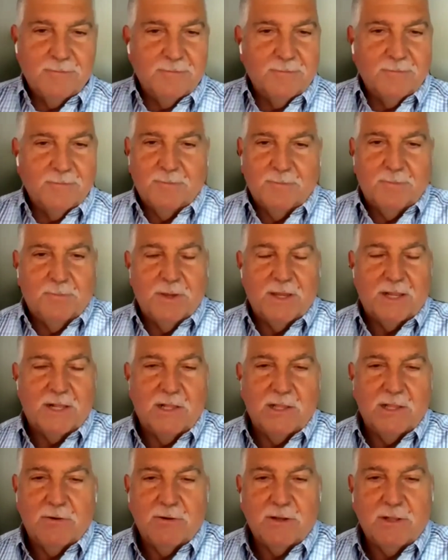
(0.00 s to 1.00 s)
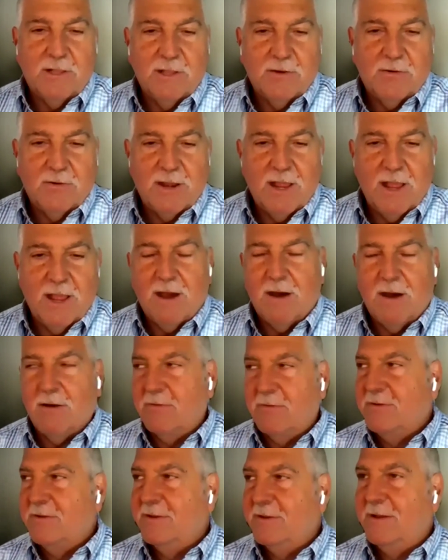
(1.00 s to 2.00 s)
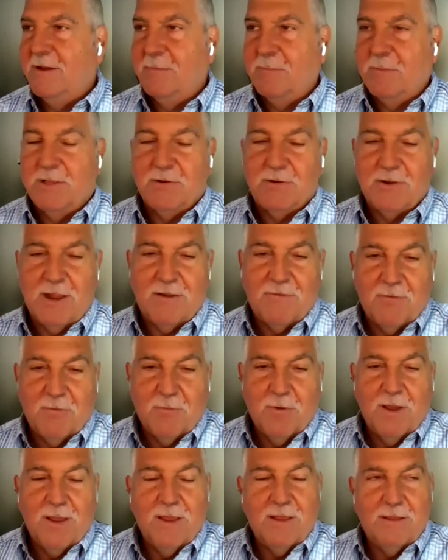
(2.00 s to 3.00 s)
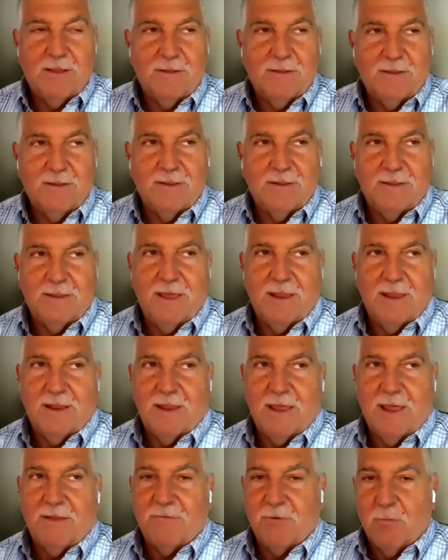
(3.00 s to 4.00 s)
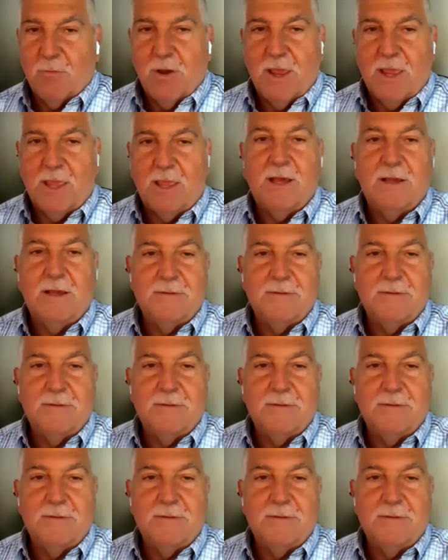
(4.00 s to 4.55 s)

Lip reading: but clear it out of our way.